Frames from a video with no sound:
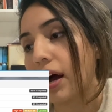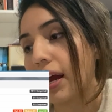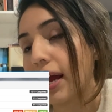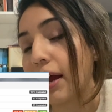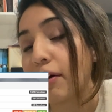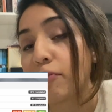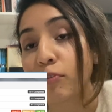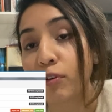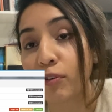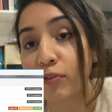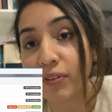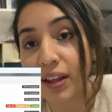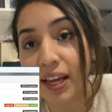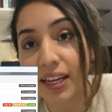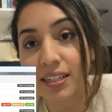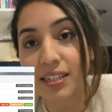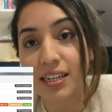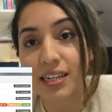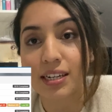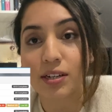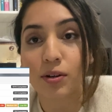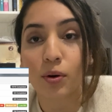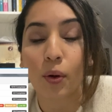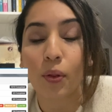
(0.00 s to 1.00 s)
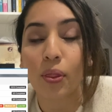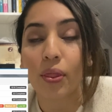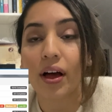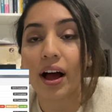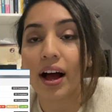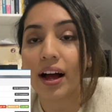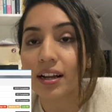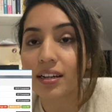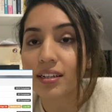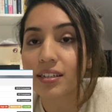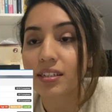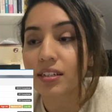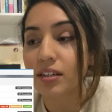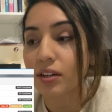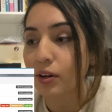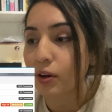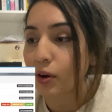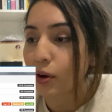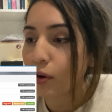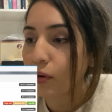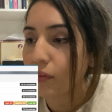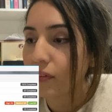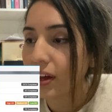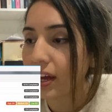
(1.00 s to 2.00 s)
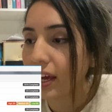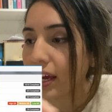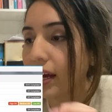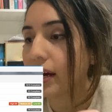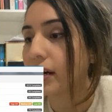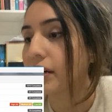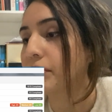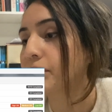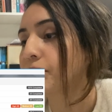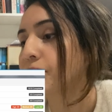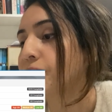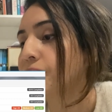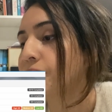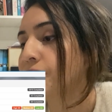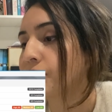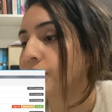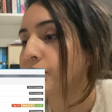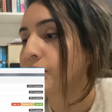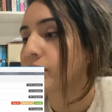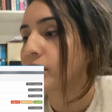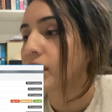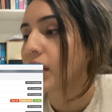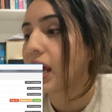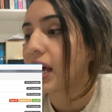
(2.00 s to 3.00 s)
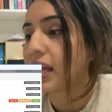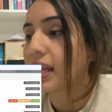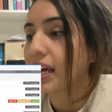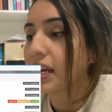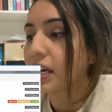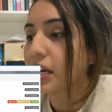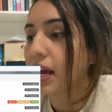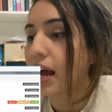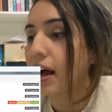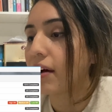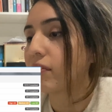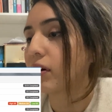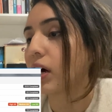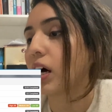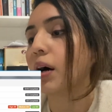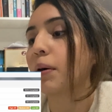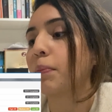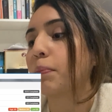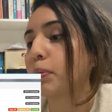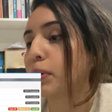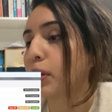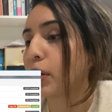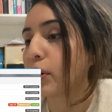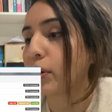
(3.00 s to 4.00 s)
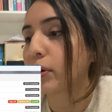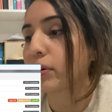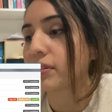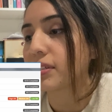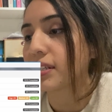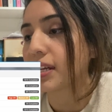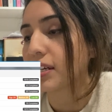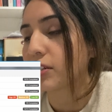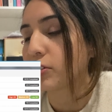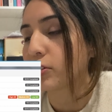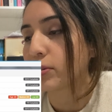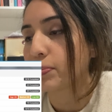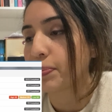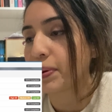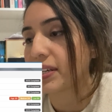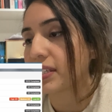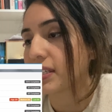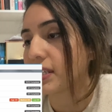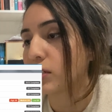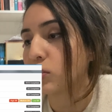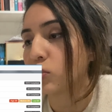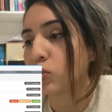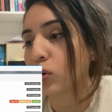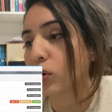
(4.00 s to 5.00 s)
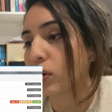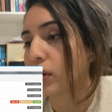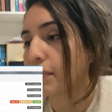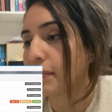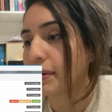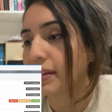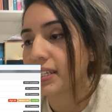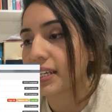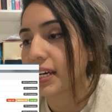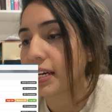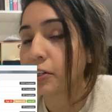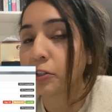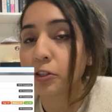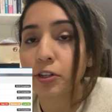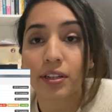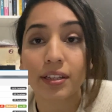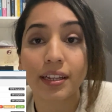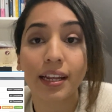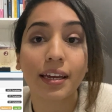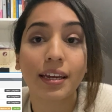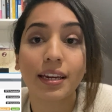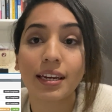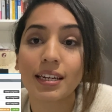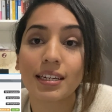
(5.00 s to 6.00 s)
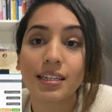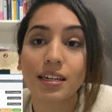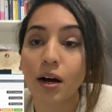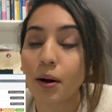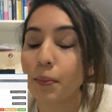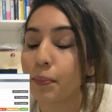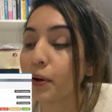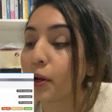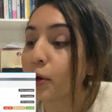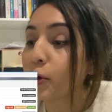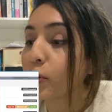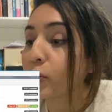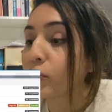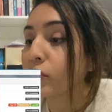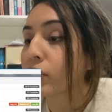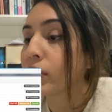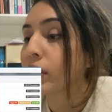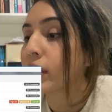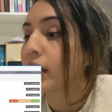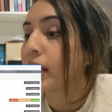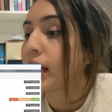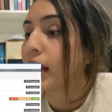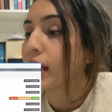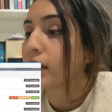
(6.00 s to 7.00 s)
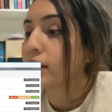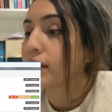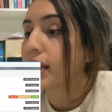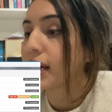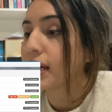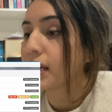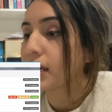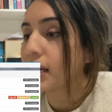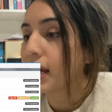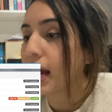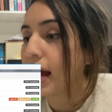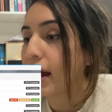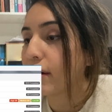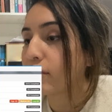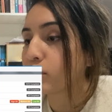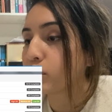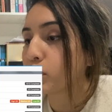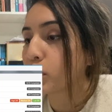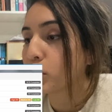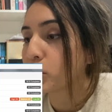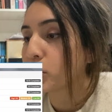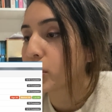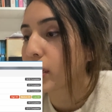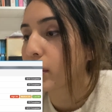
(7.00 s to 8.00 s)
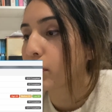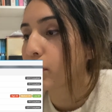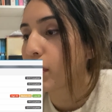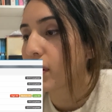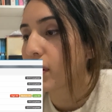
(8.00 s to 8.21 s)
I have reflected on that over here. Then you have uploads, that's just basically documentation that you need to upload. Then you have project